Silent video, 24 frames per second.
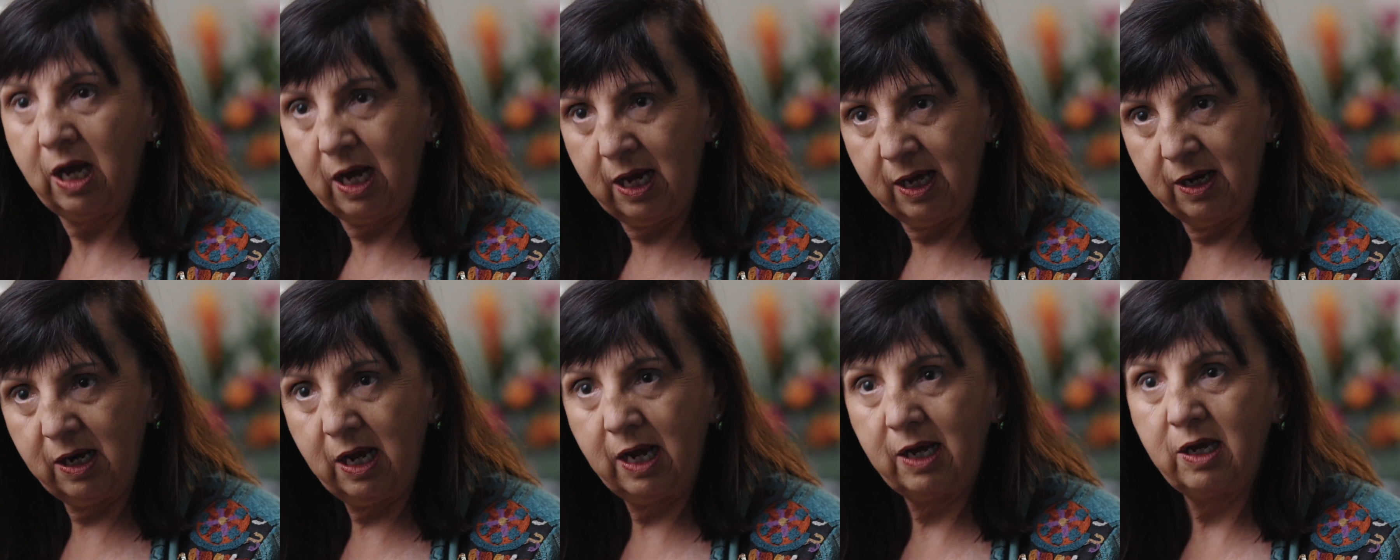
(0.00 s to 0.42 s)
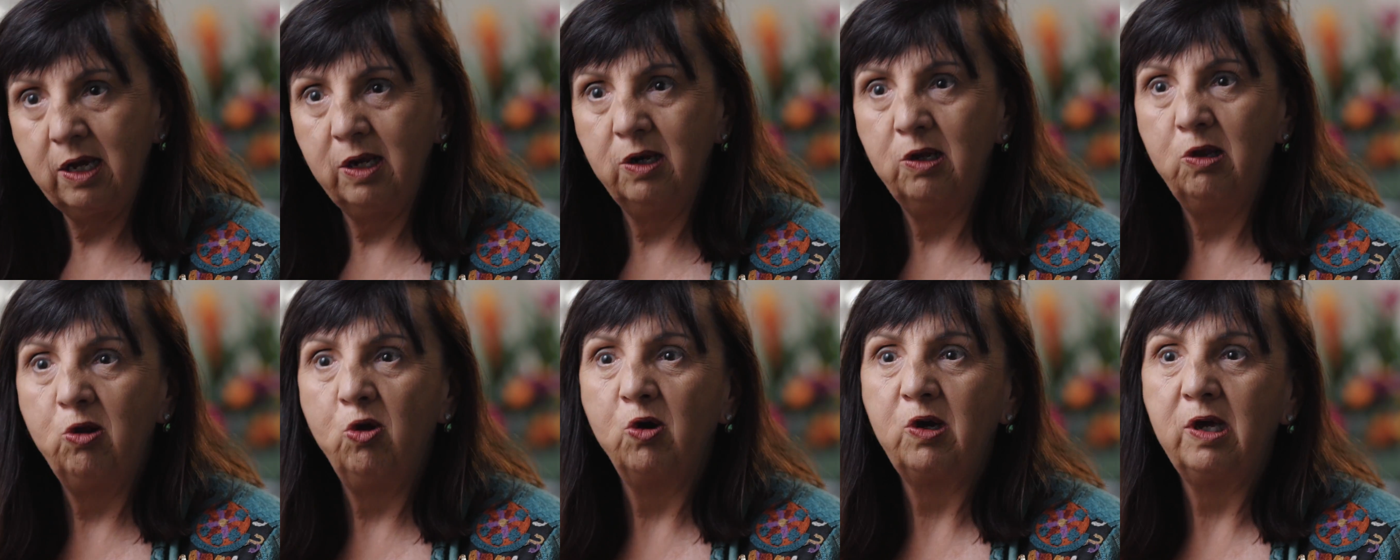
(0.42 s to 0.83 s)
and I
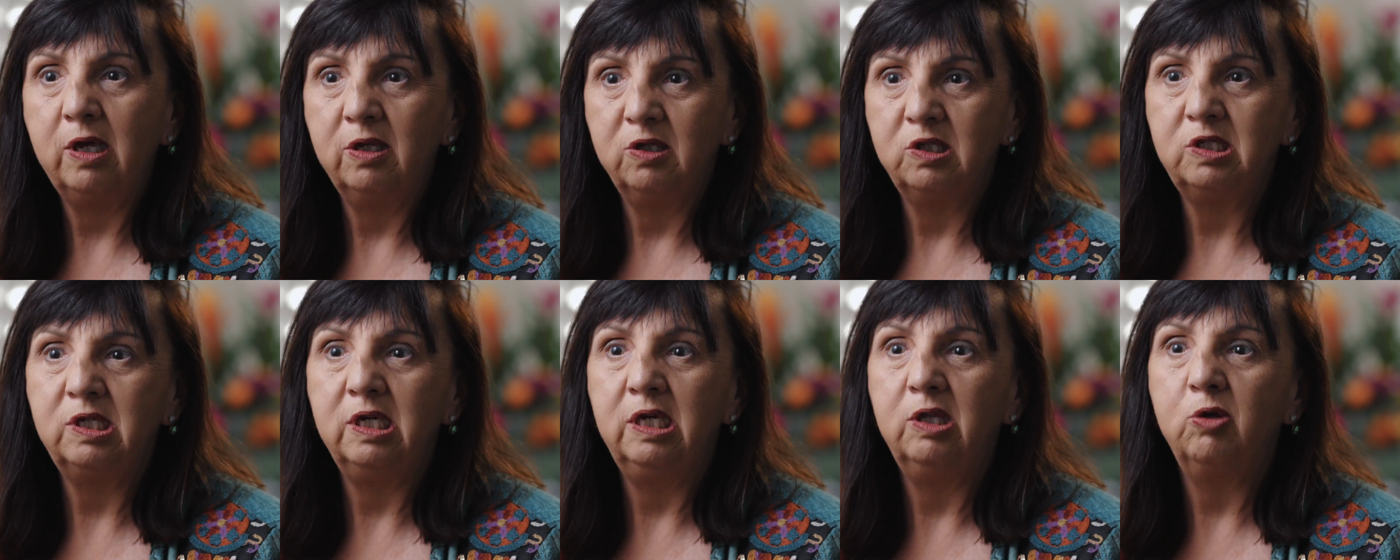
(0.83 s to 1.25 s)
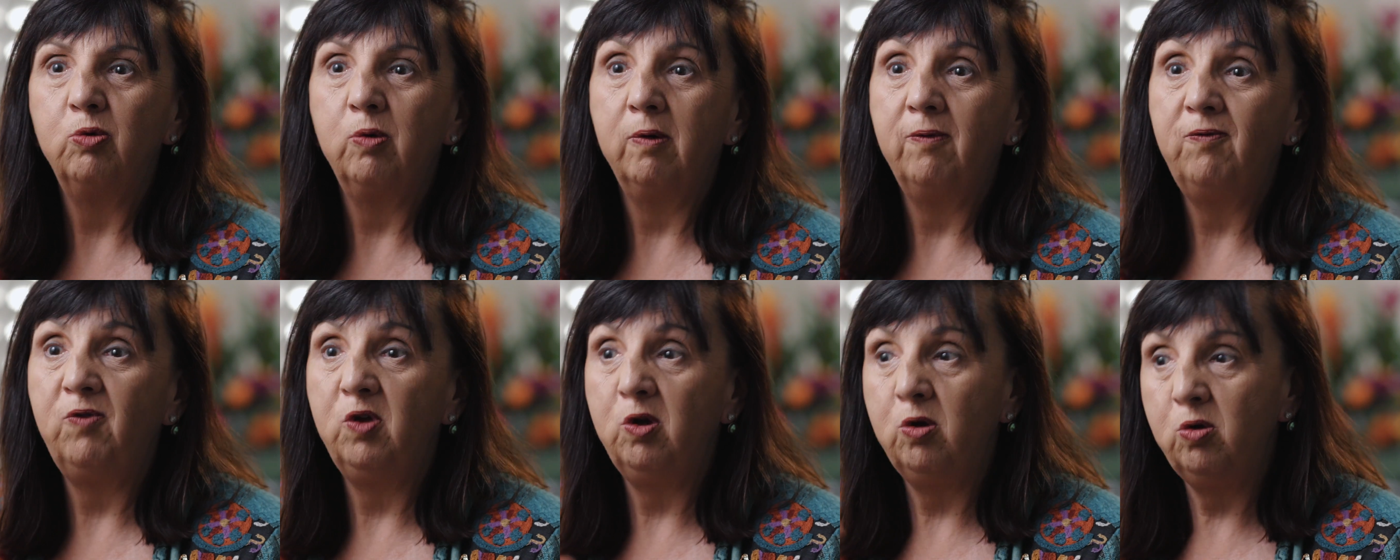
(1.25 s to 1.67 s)
can look and see the
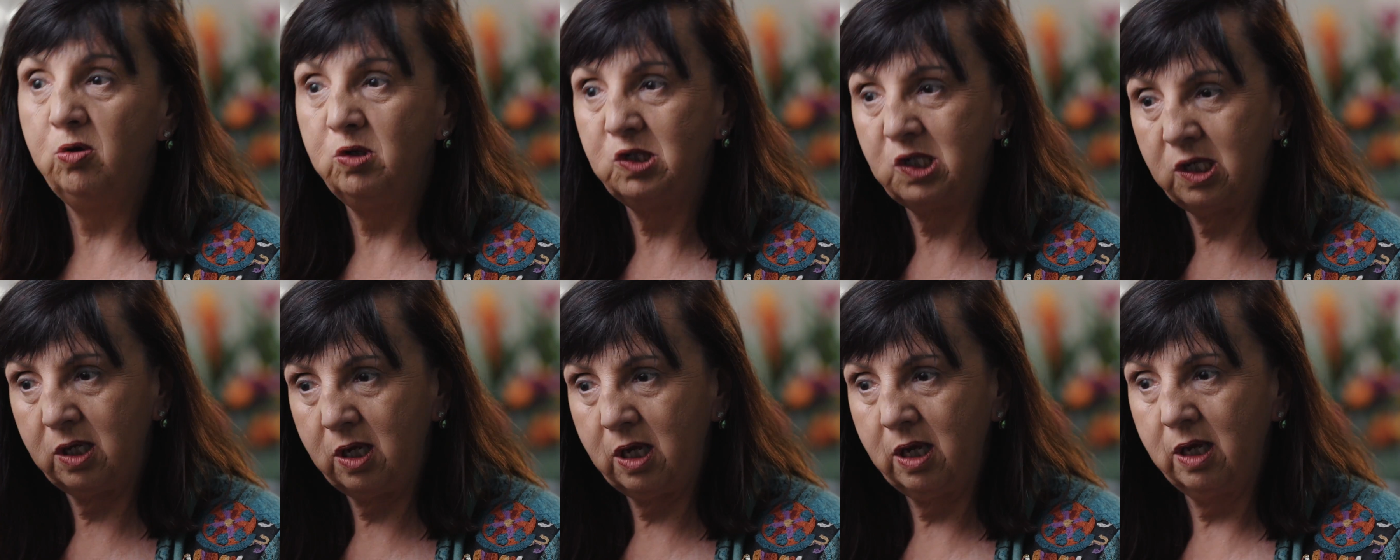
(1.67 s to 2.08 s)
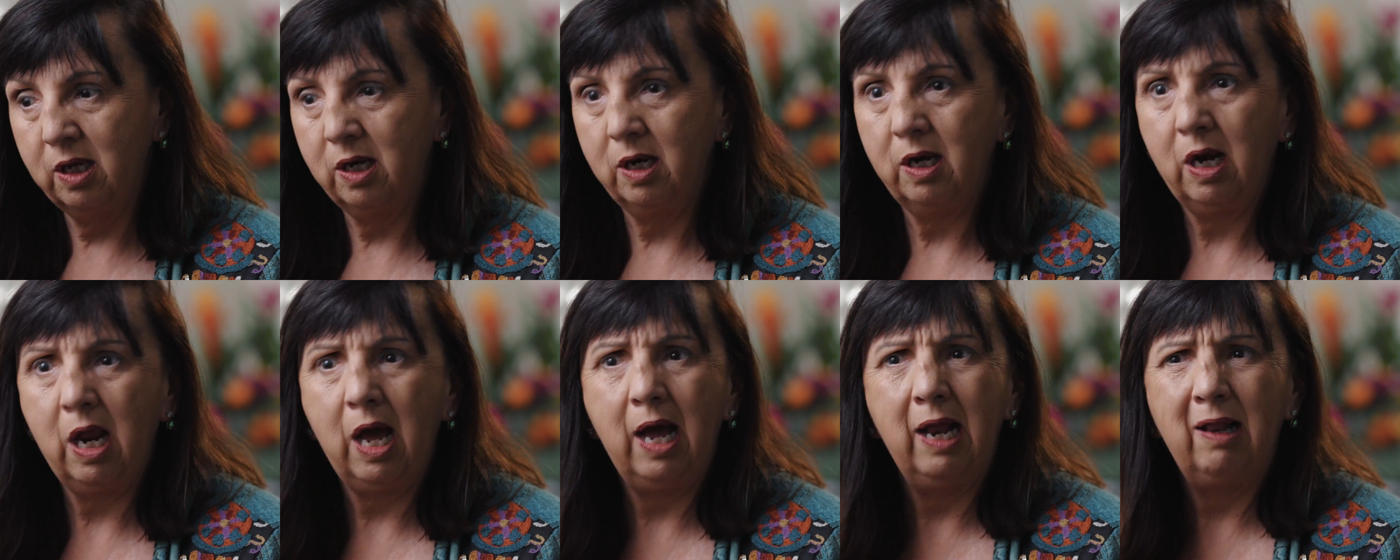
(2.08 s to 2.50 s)
reviews,
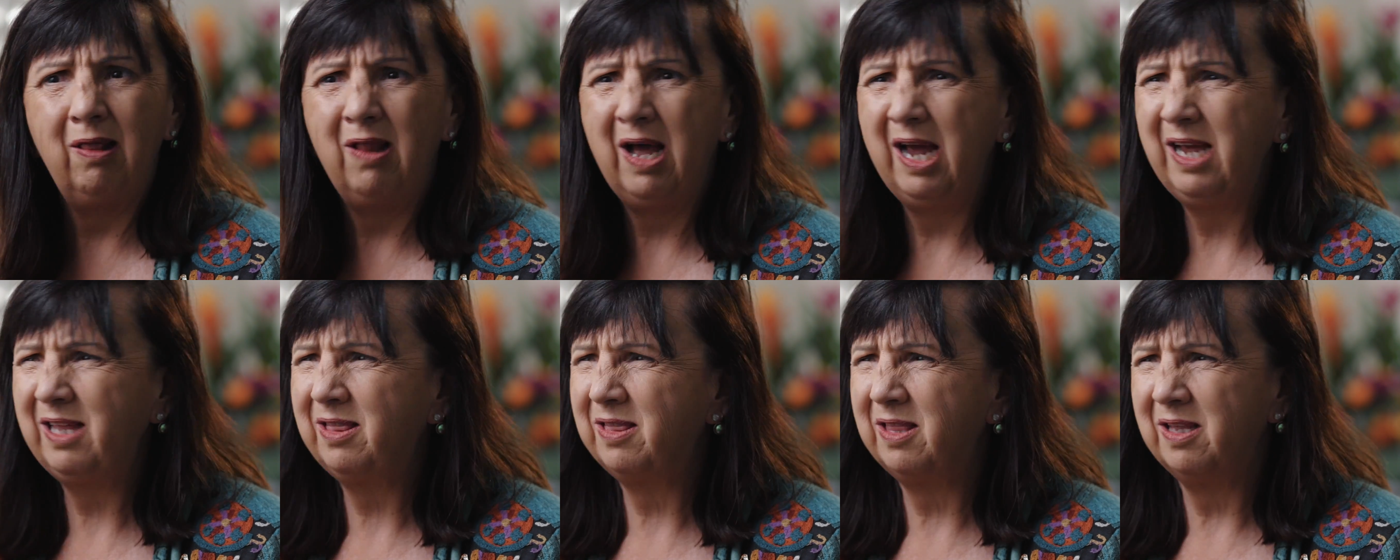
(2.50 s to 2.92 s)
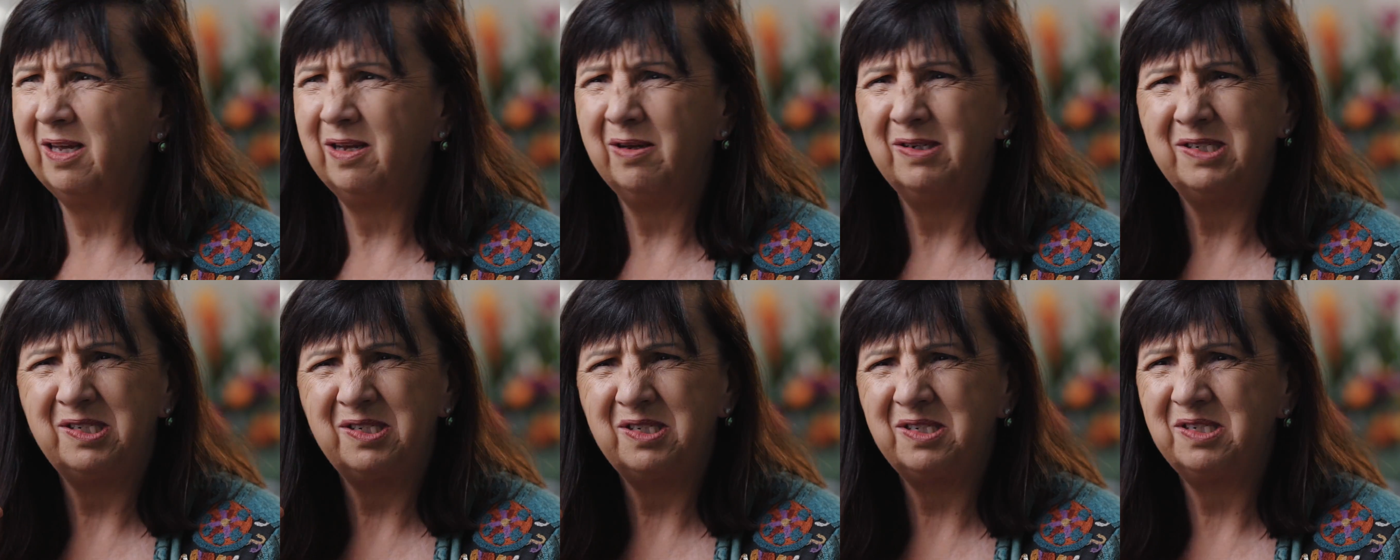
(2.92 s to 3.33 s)
and I like
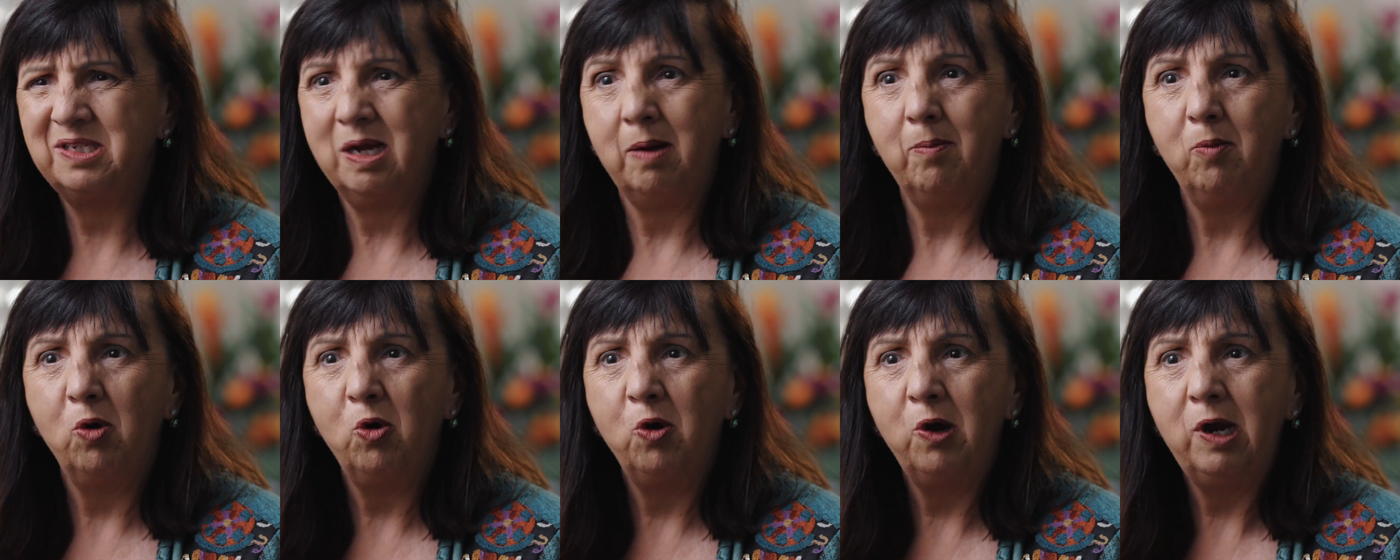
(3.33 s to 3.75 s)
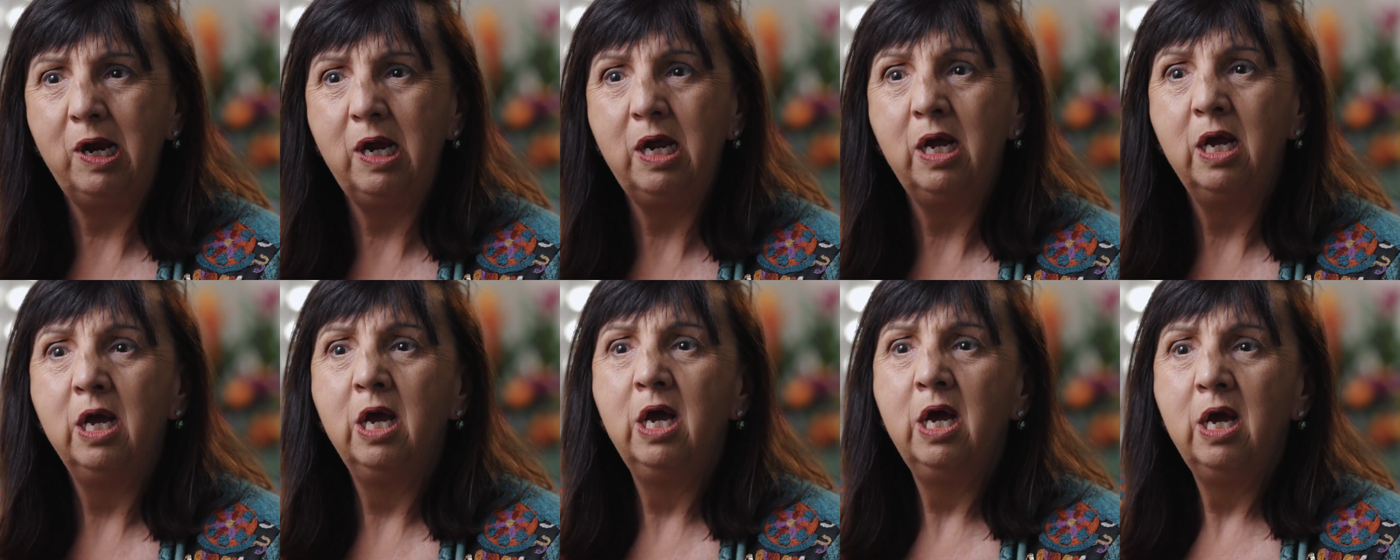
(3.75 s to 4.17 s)
the
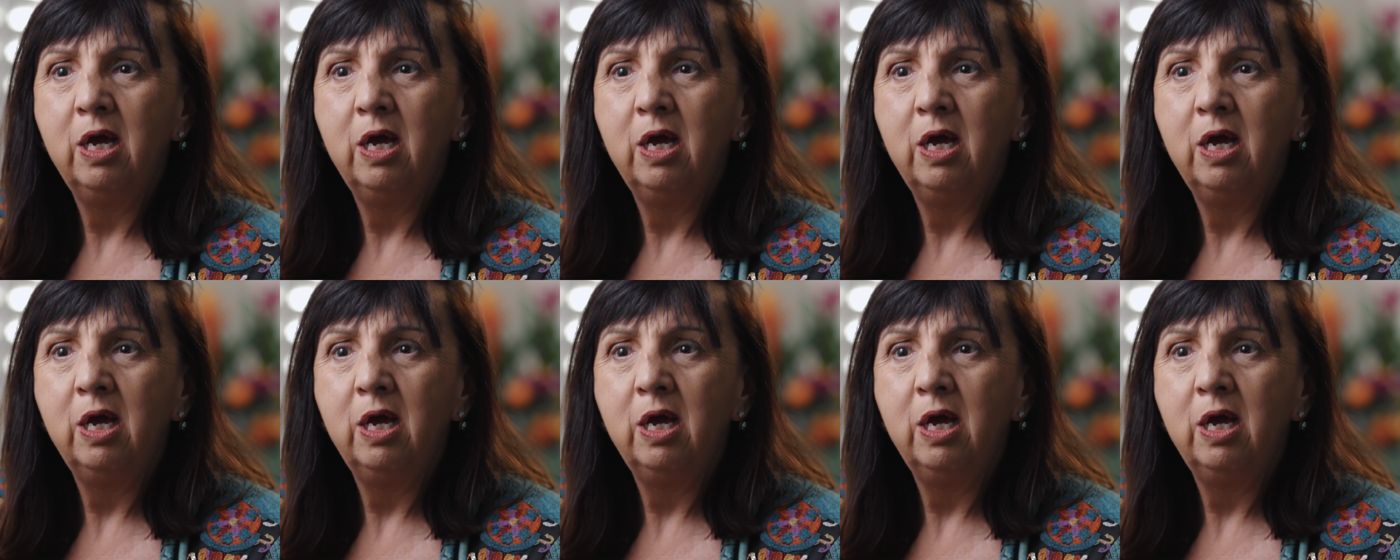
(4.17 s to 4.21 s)
summary.